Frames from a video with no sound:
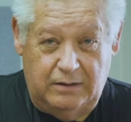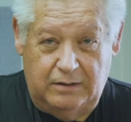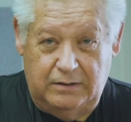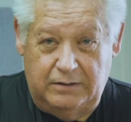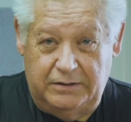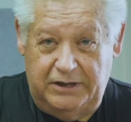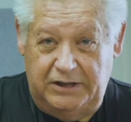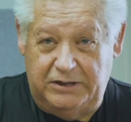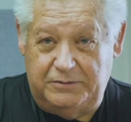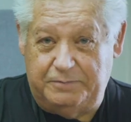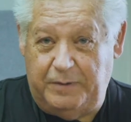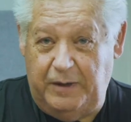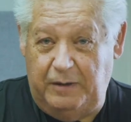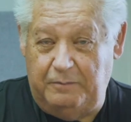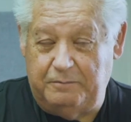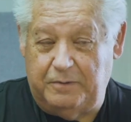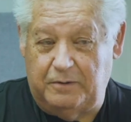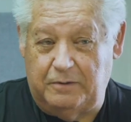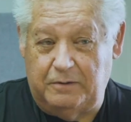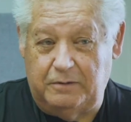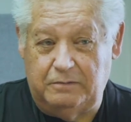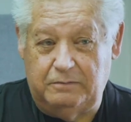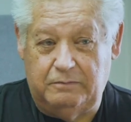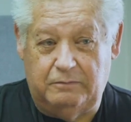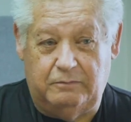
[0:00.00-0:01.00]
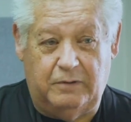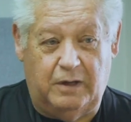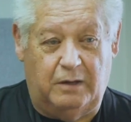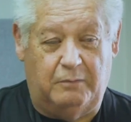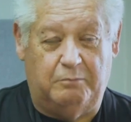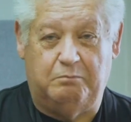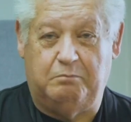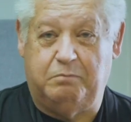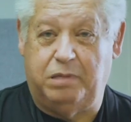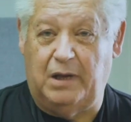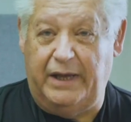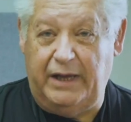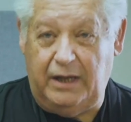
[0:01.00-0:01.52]
These people will
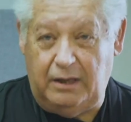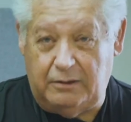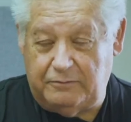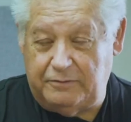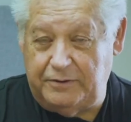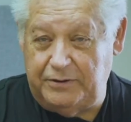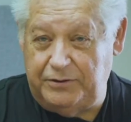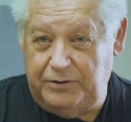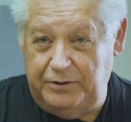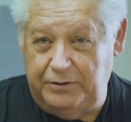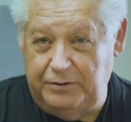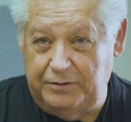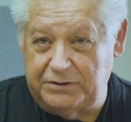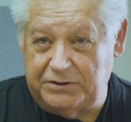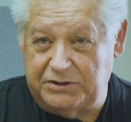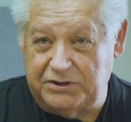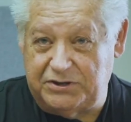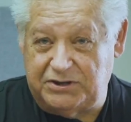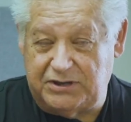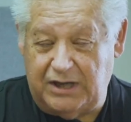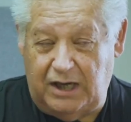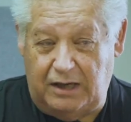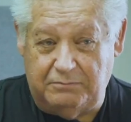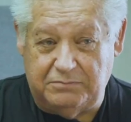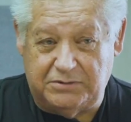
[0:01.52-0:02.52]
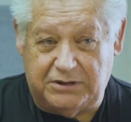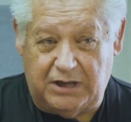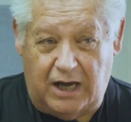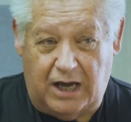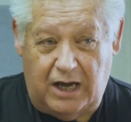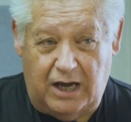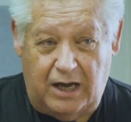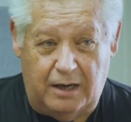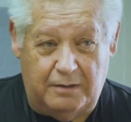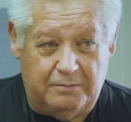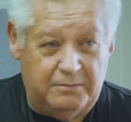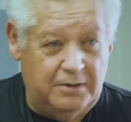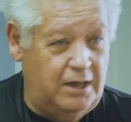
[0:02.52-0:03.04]
blink with you at the same
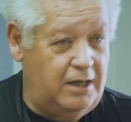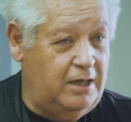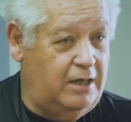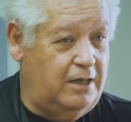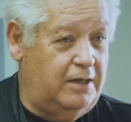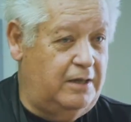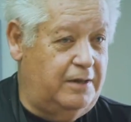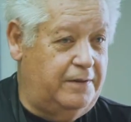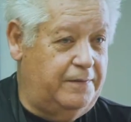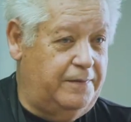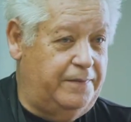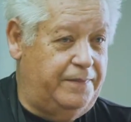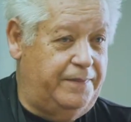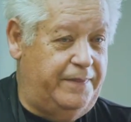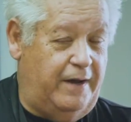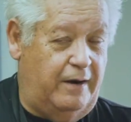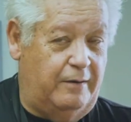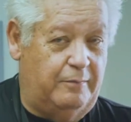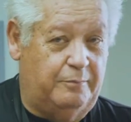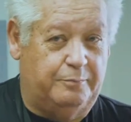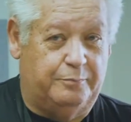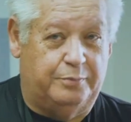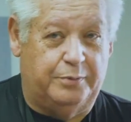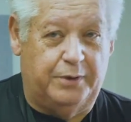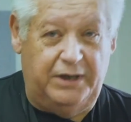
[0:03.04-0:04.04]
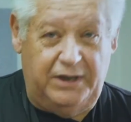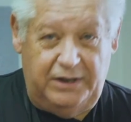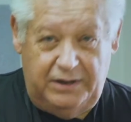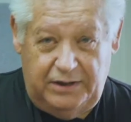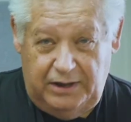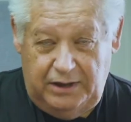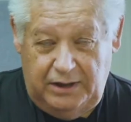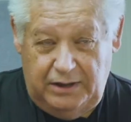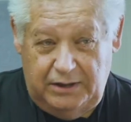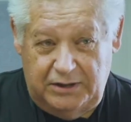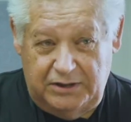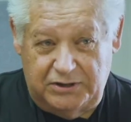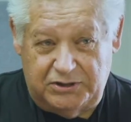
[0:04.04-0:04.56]
time. Their
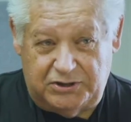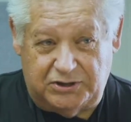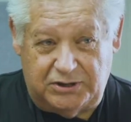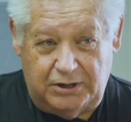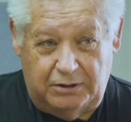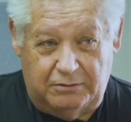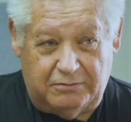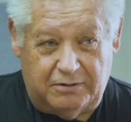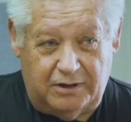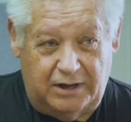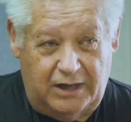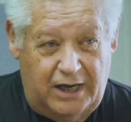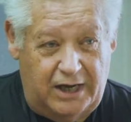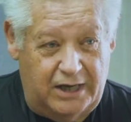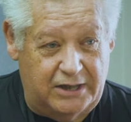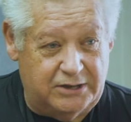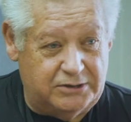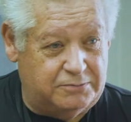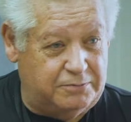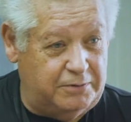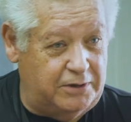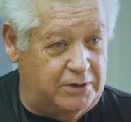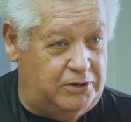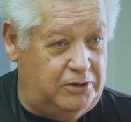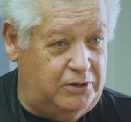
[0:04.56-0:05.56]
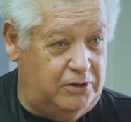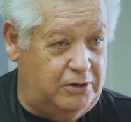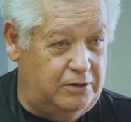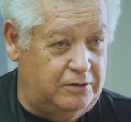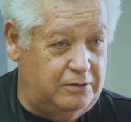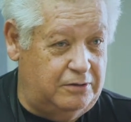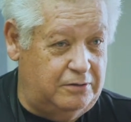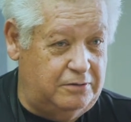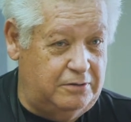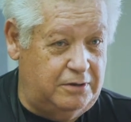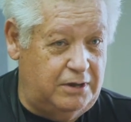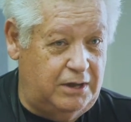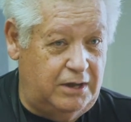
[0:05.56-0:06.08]
breathing is synchronized with
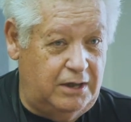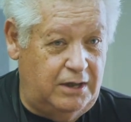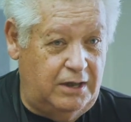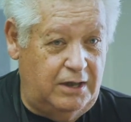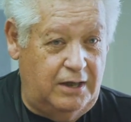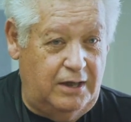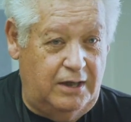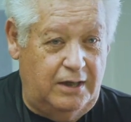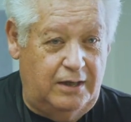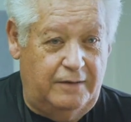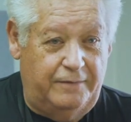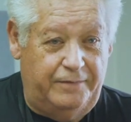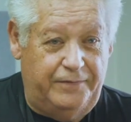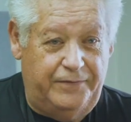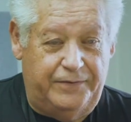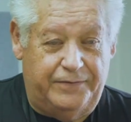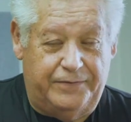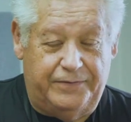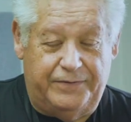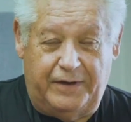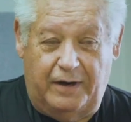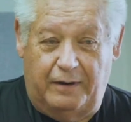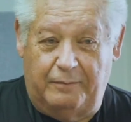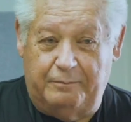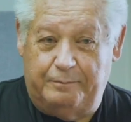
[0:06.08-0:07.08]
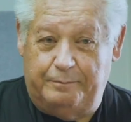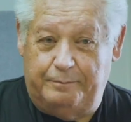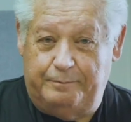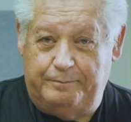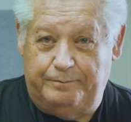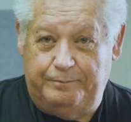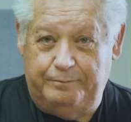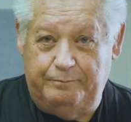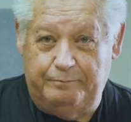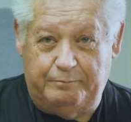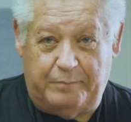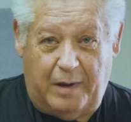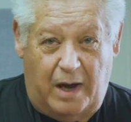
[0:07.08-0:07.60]
you. Their
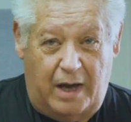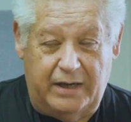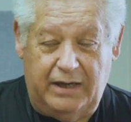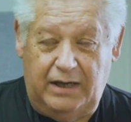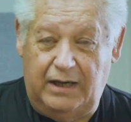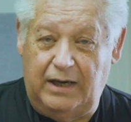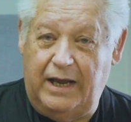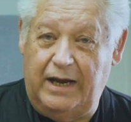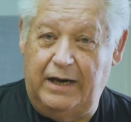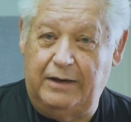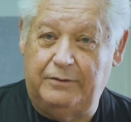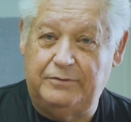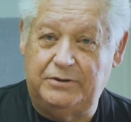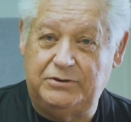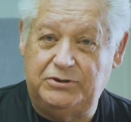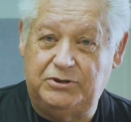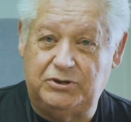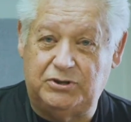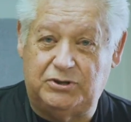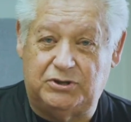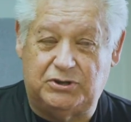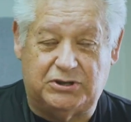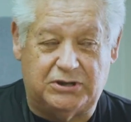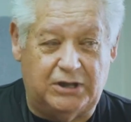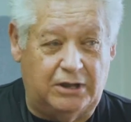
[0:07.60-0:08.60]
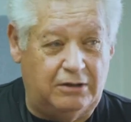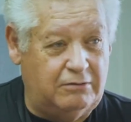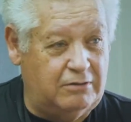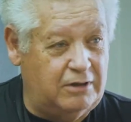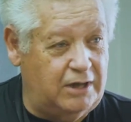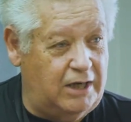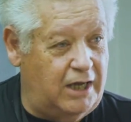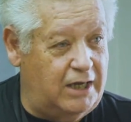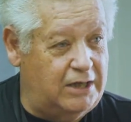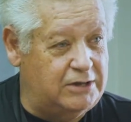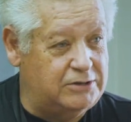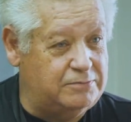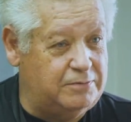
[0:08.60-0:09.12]
body language is
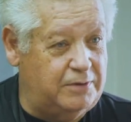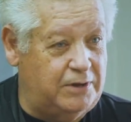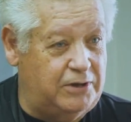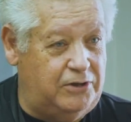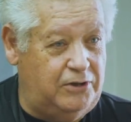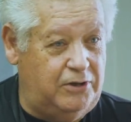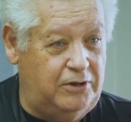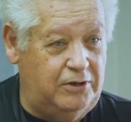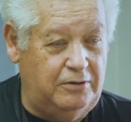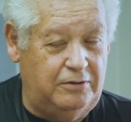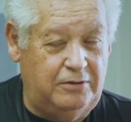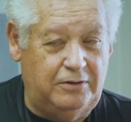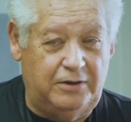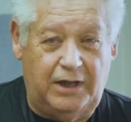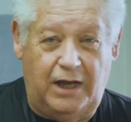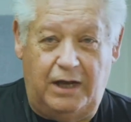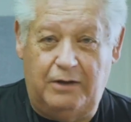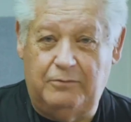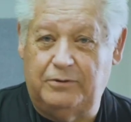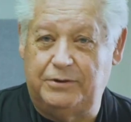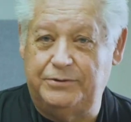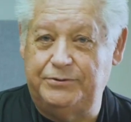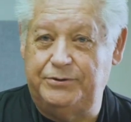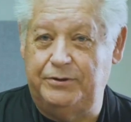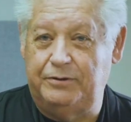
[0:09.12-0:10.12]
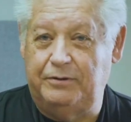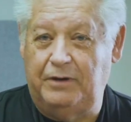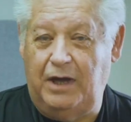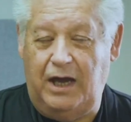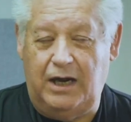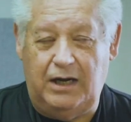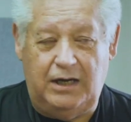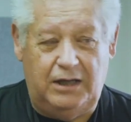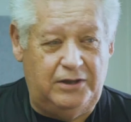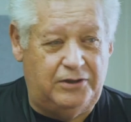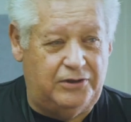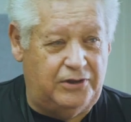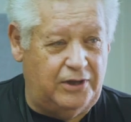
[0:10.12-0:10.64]
synchronized with you. They will do
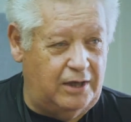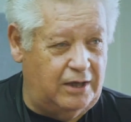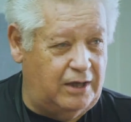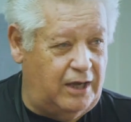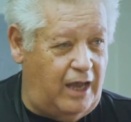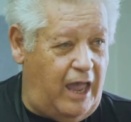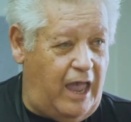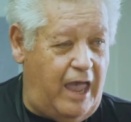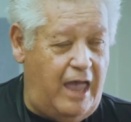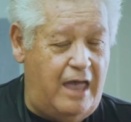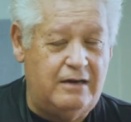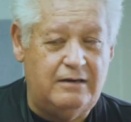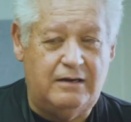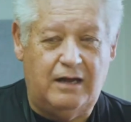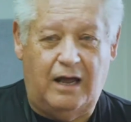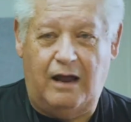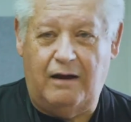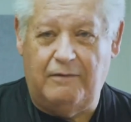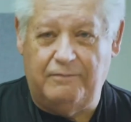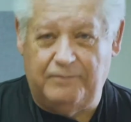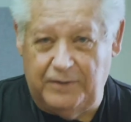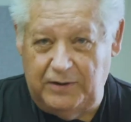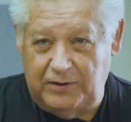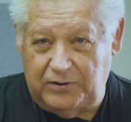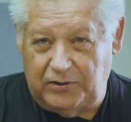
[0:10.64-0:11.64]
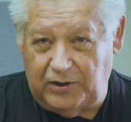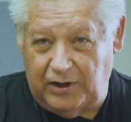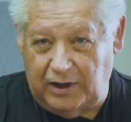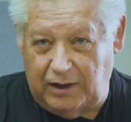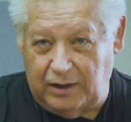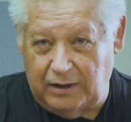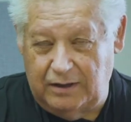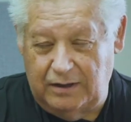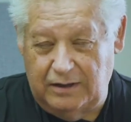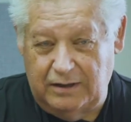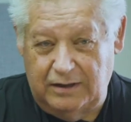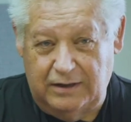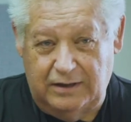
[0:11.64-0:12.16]
anything and everything
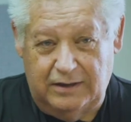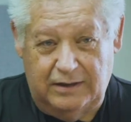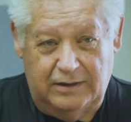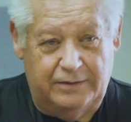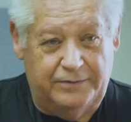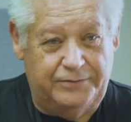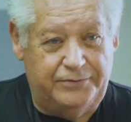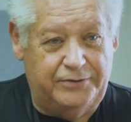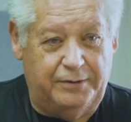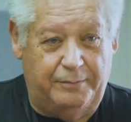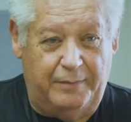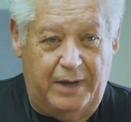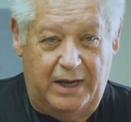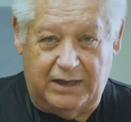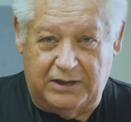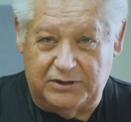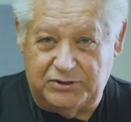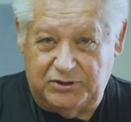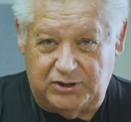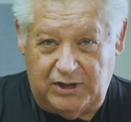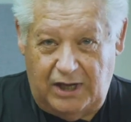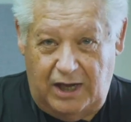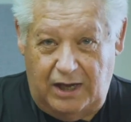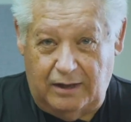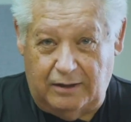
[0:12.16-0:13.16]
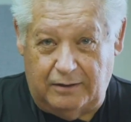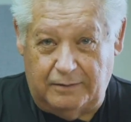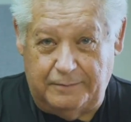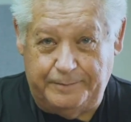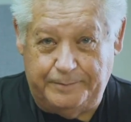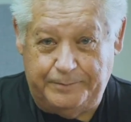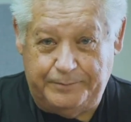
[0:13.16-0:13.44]
to make a sale.